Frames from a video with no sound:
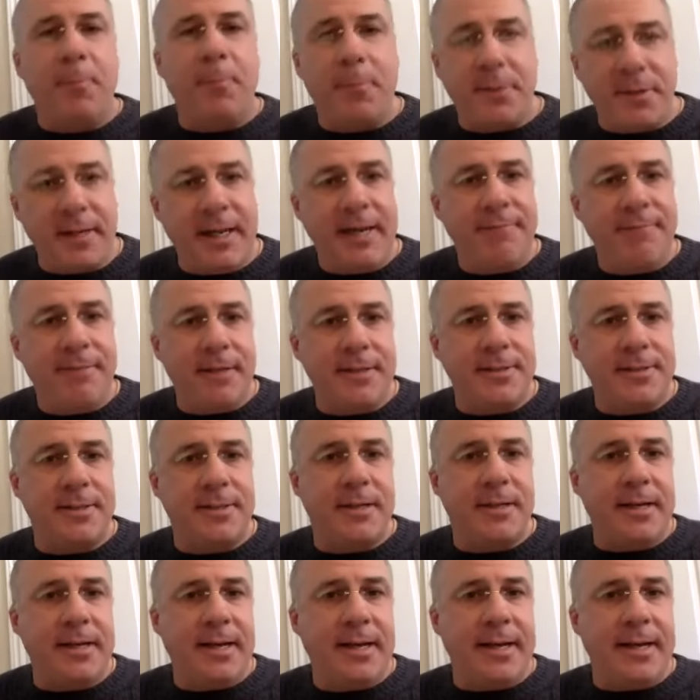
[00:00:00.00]
We don't
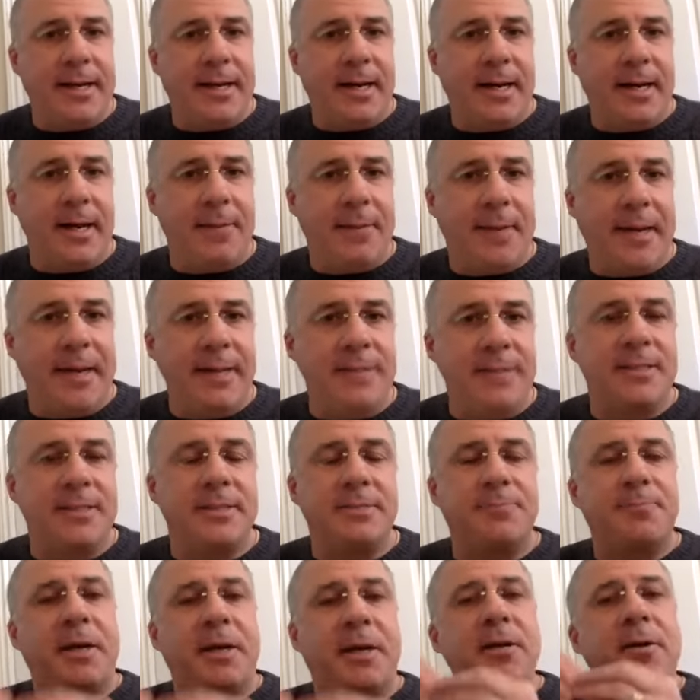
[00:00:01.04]
believe this on a day-to-day
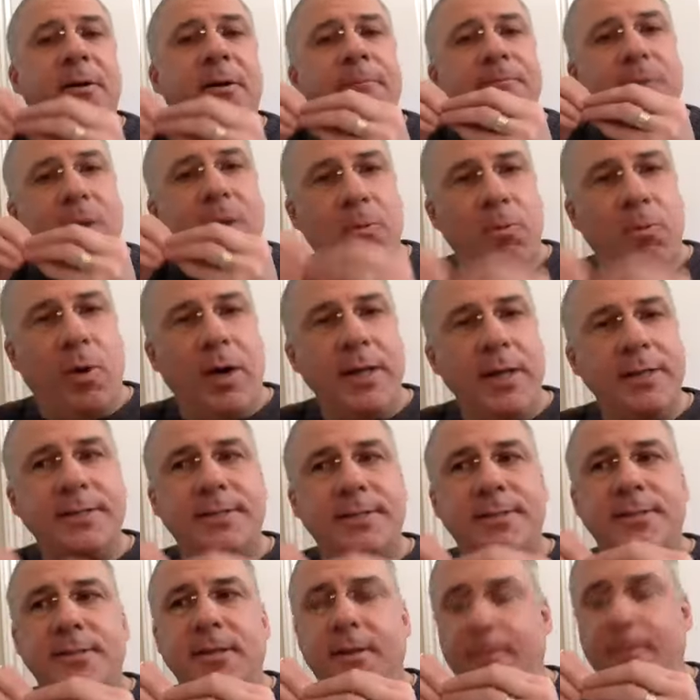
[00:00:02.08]
basis, but
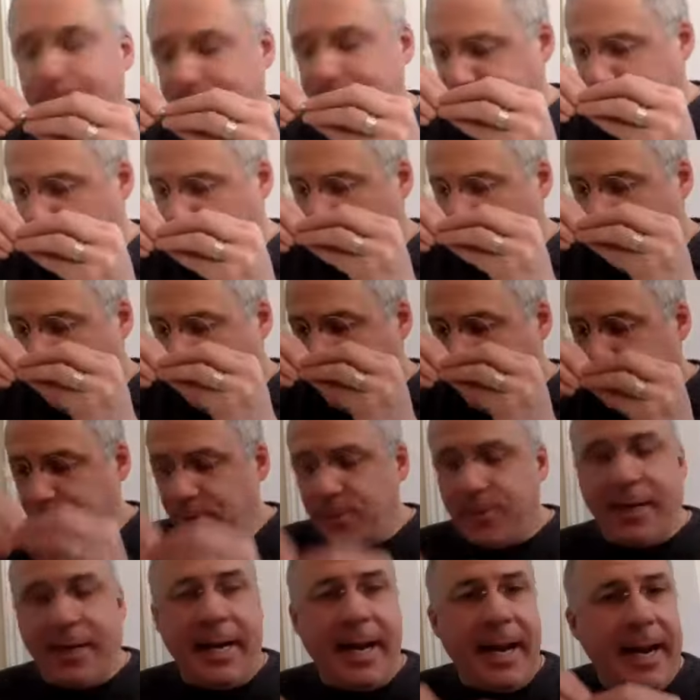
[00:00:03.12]
once
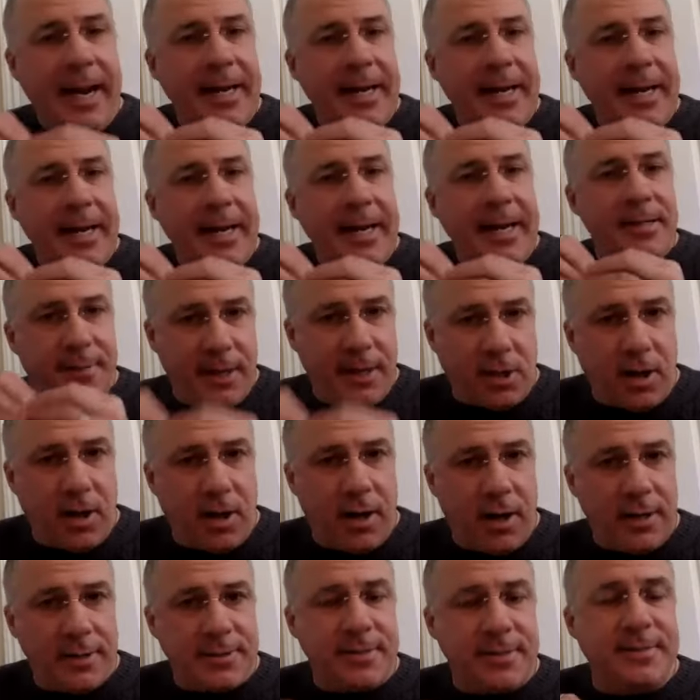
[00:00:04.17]
we create
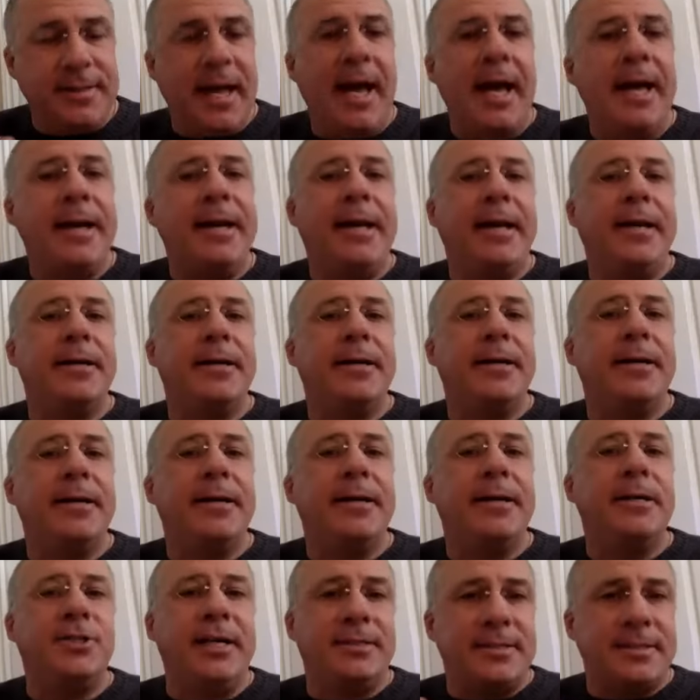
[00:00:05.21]
the cause, that
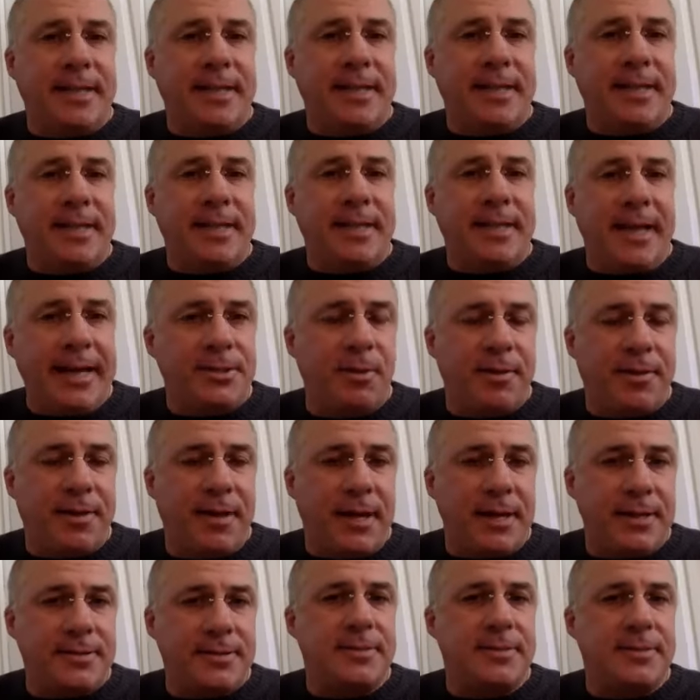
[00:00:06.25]
energy
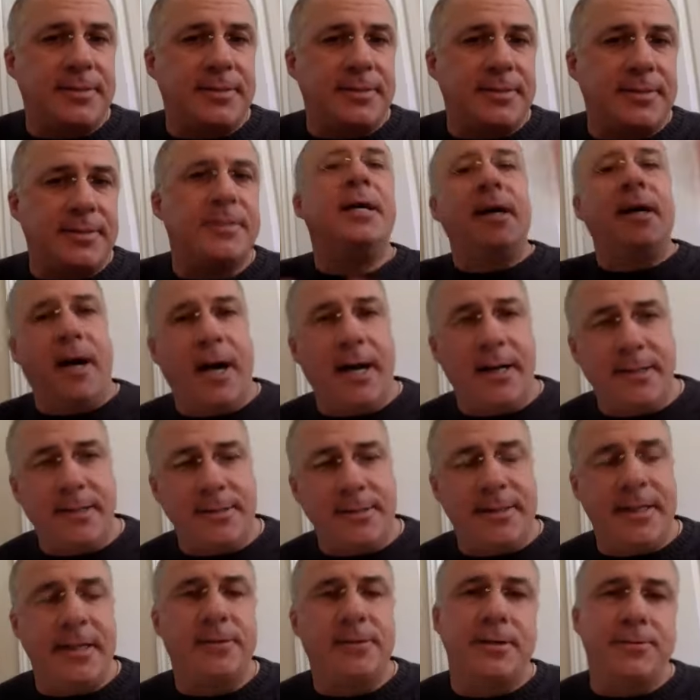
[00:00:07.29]
stays with us
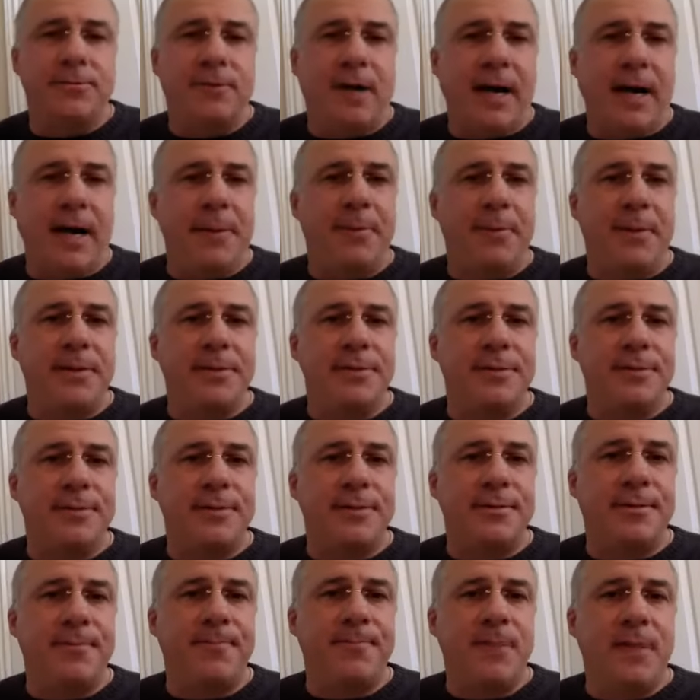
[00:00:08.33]
until it
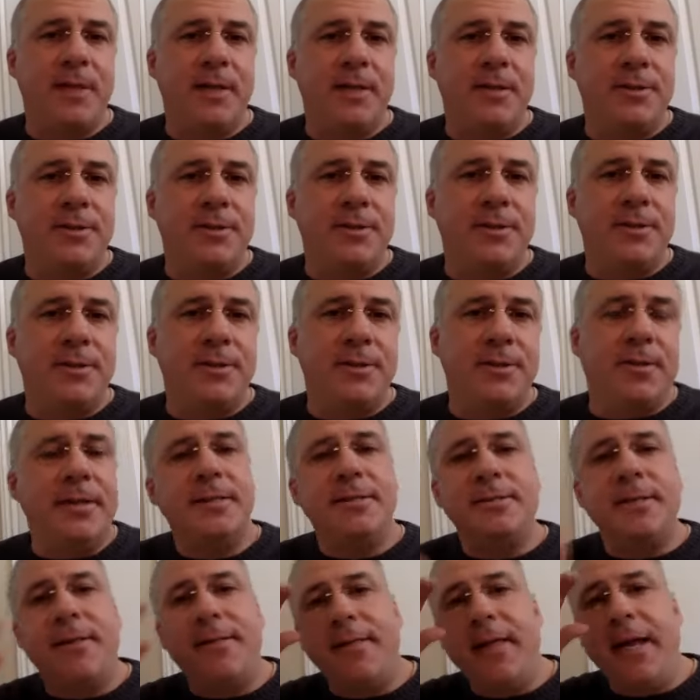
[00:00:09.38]
ripens. So
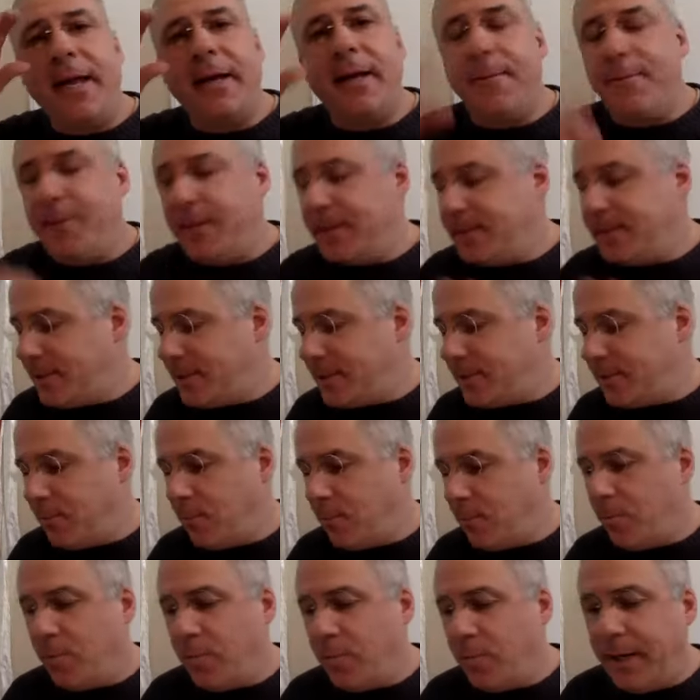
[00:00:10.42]
this is the thing, and
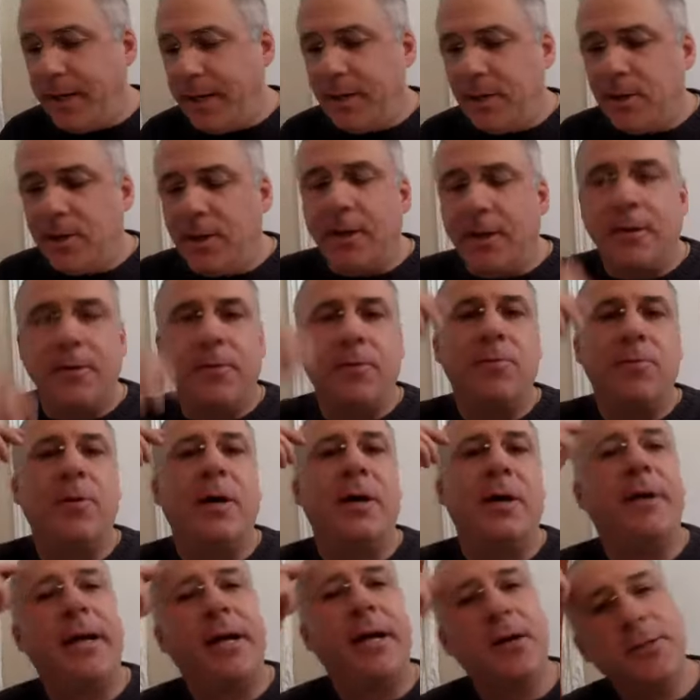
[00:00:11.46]
this is we
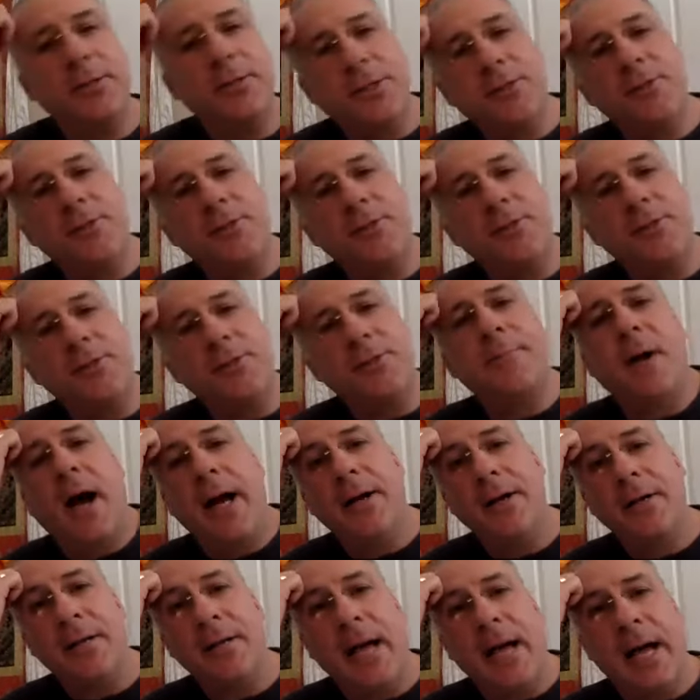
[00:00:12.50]
learn when we go do
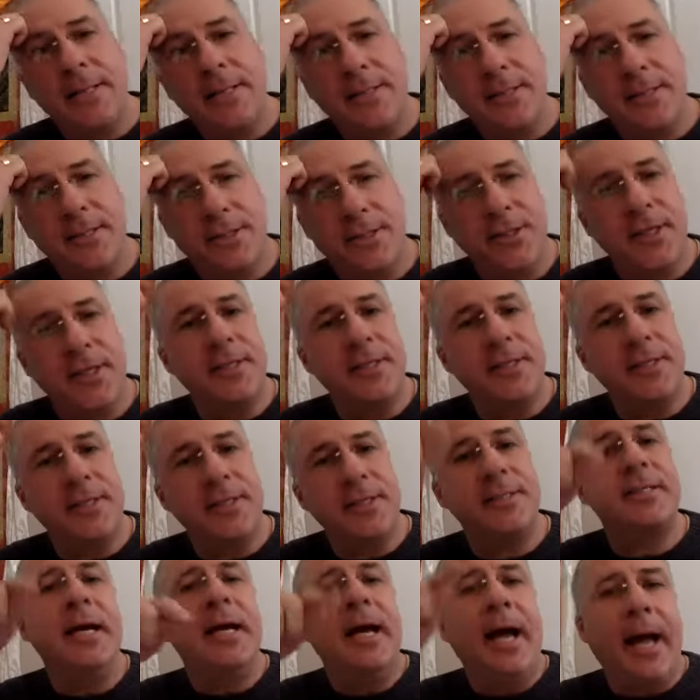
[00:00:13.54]
some higher classes,
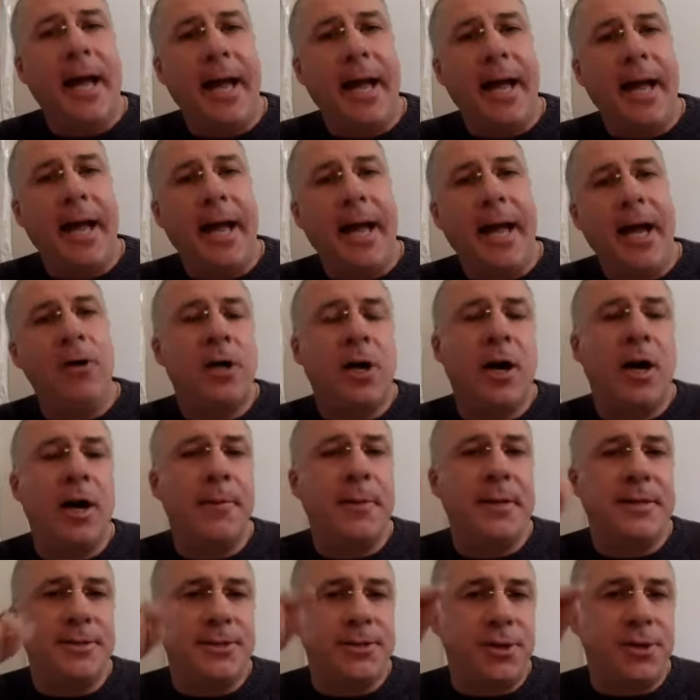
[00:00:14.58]
just how
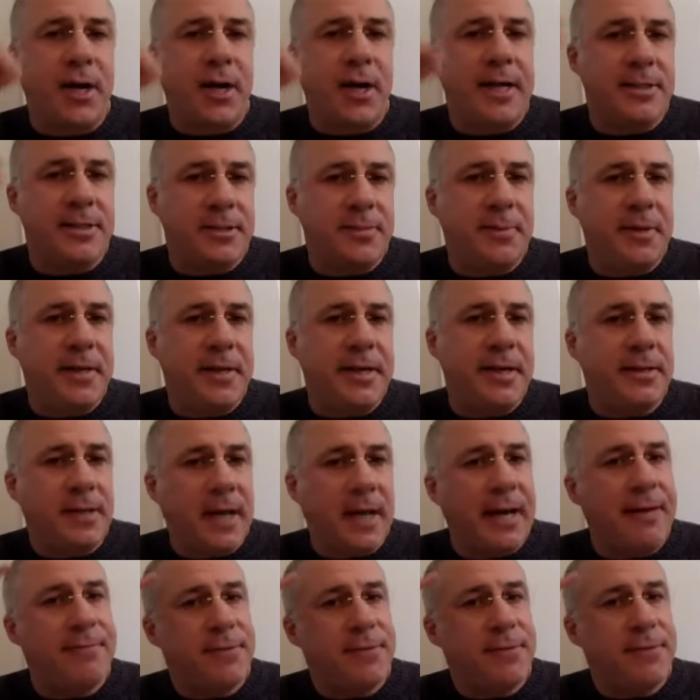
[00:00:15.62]
karma is
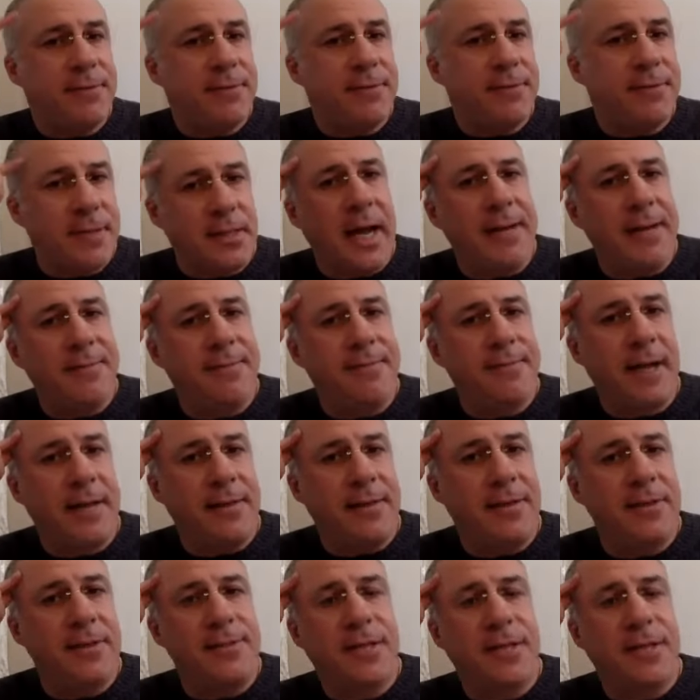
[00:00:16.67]
transmitted life to life.